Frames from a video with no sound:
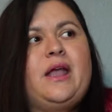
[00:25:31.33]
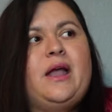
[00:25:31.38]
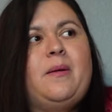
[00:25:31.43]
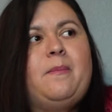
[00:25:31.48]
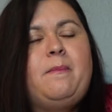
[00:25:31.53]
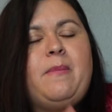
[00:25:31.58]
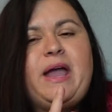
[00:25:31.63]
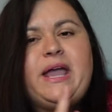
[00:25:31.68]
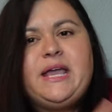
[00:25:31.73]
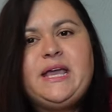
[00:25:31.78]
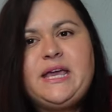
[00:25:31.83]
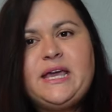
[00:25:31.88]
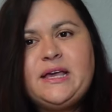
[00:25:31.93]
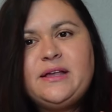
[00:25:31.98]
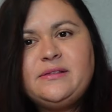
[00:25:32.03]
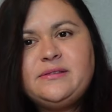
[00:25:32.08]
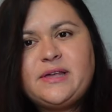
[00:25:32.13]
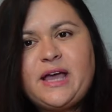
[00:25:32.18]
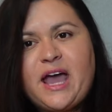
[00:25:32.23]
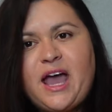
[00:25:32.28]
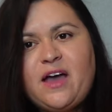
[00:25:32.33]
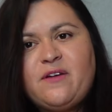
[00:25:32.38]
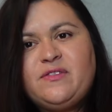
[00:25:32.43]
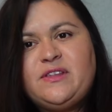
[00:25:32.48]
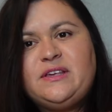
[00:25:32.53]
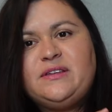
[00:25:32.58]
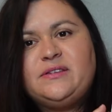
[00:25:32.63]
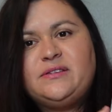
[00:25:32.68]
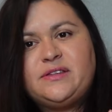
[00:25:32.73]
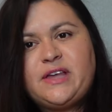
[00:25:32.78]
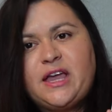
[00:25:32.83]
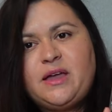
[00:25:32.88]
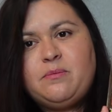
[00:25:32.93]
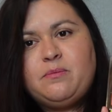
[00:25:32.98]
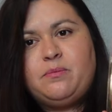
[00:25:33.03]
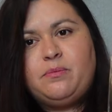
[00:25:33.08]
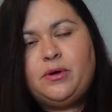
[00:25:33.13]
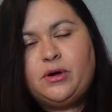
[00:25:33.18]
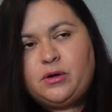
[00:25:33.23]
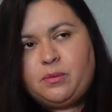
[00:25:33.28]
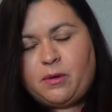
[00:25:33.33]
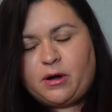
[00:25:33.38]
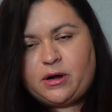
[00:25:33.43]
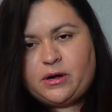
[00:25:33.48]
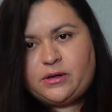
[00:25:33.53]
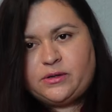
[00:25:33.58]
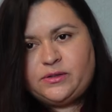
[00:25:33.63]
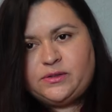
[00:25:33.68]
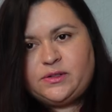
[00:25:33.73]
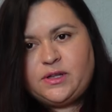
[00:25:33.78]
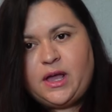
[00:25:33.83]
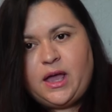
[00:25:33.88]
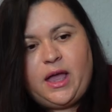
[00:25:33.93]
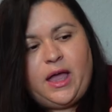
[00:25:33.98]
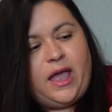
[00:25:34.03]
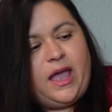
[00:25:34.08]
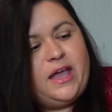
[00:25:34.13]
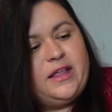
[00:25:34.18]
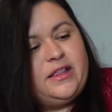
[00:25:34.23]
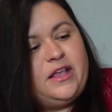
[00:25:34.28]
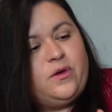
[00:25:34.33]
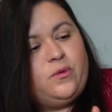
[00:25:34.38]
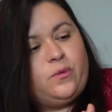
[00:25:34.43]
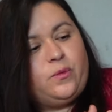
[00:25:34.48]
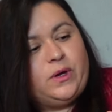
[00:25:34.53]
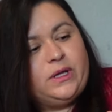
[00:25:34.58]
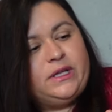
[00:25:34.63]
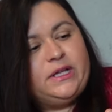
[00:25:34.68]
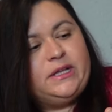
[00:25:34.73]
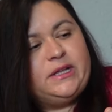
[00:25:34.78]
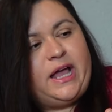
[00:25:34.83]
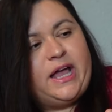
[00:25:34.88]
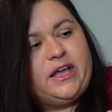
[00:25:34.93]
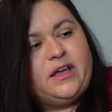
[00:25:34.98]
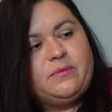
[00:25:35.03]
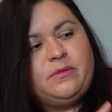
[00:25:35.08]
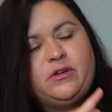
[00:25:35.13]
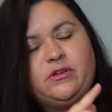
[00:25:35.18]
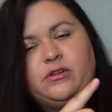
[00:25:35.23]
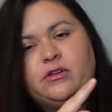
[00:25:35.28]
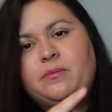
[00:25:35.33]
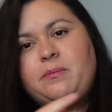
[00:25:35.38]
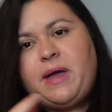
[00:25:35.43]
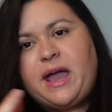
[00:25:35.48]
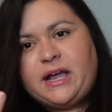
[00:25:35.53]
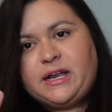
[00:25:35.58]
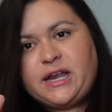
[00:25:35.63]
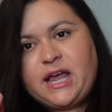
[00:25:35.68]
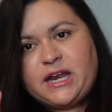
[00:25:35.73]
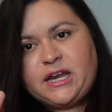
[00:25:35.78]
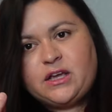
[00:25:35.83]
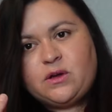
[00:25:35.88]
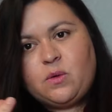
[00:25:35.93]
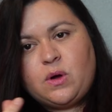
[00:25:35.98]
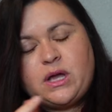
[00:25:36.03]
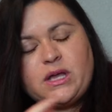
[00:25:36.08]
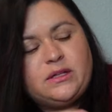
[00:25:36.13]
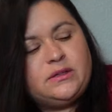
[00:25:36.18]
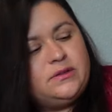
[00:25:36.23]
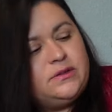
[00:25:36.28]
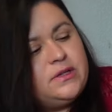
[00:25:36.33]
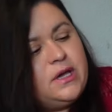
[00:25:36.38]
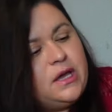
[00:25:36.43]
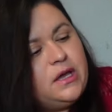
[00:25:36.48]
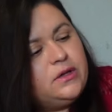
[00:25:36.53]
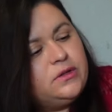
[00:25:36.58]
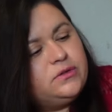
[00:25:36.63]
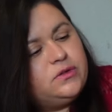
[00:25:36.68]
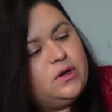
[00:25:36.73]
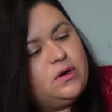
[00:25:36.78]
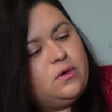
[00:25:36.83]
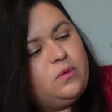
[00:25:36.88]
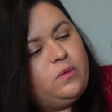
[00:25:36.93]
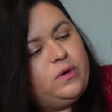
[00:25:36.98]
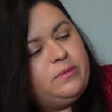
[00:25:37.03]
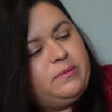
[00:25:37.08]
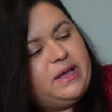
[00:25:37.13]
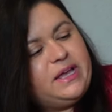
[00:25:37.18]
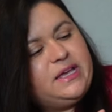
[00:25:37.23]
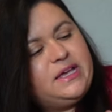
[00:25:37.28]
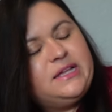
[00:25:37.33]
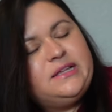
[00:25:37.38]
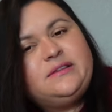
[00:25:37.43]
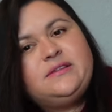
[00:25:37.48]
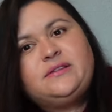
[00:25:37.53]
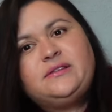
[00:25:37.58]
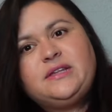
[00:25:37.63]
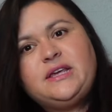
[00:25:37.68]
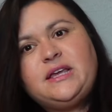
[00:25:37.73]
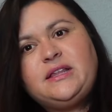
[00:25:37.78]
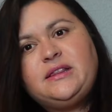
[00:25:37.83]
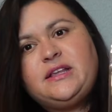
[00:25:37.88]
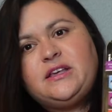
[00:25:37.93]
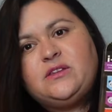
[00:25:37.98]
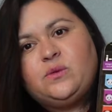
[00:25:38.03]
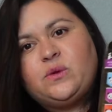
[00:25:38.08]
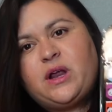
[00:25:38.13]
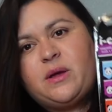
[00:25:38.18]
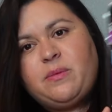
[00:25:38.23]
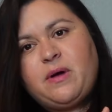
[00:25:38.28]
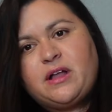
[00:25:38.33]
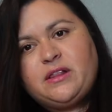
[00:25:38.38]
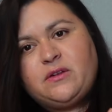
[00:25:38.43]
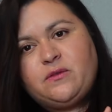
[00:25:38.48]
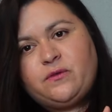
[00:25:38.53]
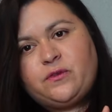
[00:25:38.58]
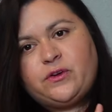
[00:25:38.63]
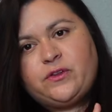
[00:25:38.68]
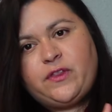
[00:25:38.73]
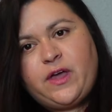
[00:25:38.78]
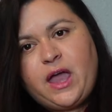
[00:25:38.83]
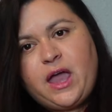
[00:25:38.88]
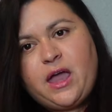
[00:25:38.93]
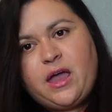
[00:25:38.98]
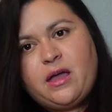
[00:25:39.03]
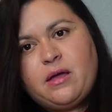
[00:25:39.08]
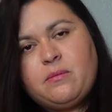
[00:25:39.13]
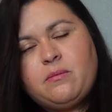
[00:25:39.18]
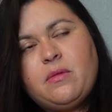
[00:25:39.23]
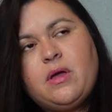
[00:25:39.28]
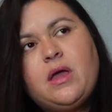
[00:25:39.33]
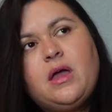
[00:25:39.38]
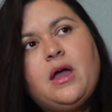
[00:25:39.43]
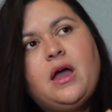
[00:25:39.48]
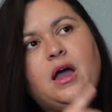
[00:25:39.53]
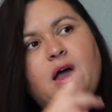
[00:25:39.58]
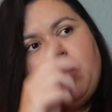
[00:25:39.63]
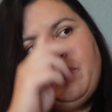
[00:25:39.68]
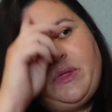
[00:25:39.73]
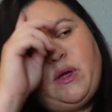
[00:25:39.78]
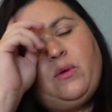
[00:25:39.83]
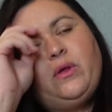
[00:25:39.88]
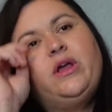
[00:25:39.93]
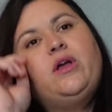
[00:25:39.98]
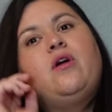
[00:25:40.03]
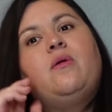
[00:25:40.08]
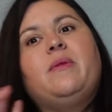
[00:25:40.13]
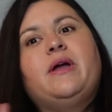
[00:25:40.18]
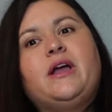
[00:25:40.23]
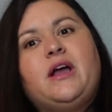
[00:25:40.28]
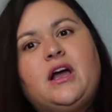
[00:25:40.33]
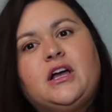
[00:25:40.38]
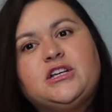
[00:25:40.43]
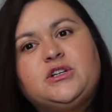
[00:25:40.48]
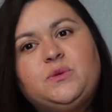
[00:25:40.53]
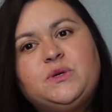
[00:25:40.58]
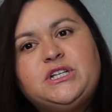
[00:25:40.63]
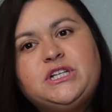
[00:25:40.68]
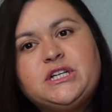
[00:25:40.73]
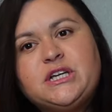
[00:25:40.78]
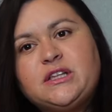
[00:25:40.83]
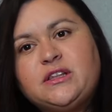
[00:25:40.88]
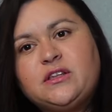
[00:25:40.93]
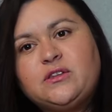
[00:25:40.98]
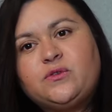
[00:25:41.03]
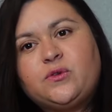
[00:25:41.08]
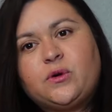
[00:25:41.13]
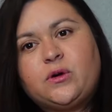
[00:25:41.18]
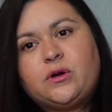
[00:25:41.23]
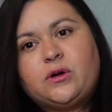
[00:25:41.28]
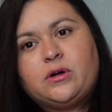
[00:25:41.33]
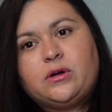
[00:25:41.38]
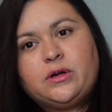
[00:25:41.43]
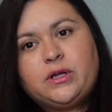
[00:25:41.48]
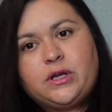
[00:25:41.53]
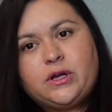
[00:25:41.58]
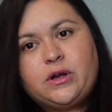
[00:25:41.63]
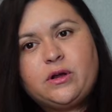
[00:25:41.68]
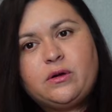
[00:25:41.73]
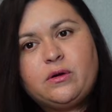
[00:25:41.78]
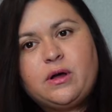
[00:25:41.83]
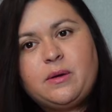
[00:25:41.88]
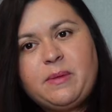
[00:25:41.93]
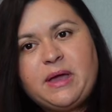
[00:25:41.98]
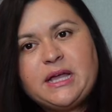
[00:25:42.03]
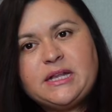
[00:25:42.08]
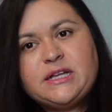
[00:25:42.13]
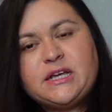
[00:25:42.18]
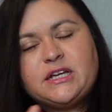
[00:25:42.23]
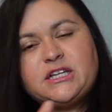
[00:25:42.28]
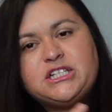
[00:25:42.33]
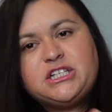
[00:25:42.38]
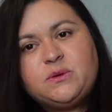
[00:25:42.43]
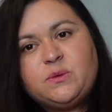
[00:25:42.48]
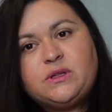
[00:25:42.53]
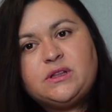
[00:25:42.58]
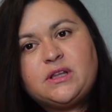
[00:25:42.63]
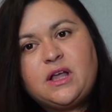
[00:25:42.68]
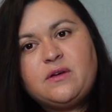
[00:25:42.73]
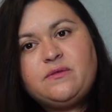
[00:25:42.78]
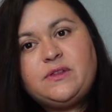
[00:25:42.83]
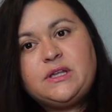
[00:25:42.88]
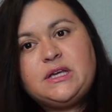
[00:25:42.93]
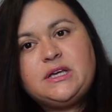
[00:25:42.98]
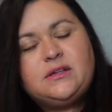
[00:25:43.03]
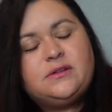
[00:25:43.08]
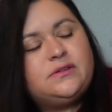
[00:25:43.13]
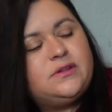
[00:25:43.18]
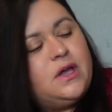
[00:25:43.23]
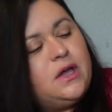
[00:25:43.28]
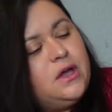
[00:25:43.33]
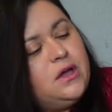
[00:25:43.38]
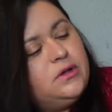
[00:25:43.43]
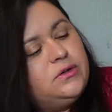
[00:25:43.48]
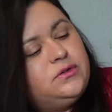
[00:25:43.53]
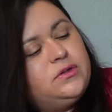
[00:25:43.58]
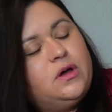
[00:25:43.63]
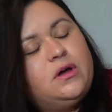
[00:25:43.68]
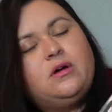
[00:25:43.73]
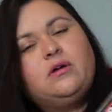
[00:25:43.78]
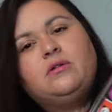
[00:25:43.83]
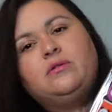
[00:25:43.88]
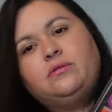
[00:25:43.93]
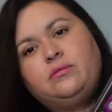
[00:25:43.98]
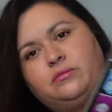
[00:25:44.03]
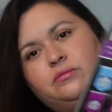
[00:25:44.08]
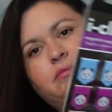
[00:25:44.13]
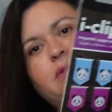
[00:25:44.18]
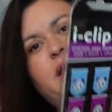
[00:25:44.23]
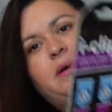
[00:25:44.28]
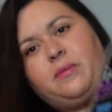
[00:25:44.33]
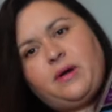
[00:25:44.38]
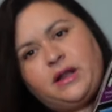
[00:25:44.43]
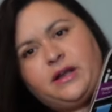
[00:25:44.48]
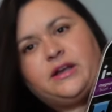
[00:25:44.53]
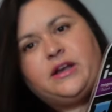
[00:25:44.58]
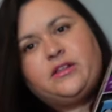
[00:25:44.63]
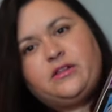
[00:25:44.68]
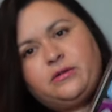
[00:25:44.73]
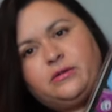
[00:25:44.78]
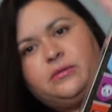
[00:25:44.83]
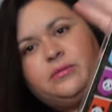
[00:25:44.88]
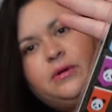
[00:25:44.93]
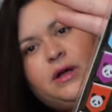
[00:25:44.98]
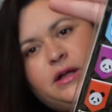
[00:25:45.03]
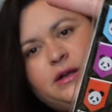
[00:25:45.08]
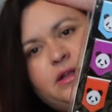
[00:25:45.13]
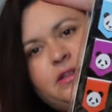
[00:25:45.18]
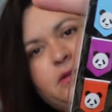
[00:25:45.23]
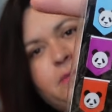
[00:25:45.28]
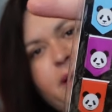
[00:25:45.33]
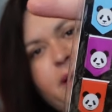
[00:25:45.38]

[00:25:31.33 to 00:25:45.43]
my kids have these same bookmarks and they really like them. They're the magnetic ones. So when my kids seen these, when I bought them for them, um, they were like, oh my gosh, we should get this for, you know, Amanda. She would love these. So I bought another, another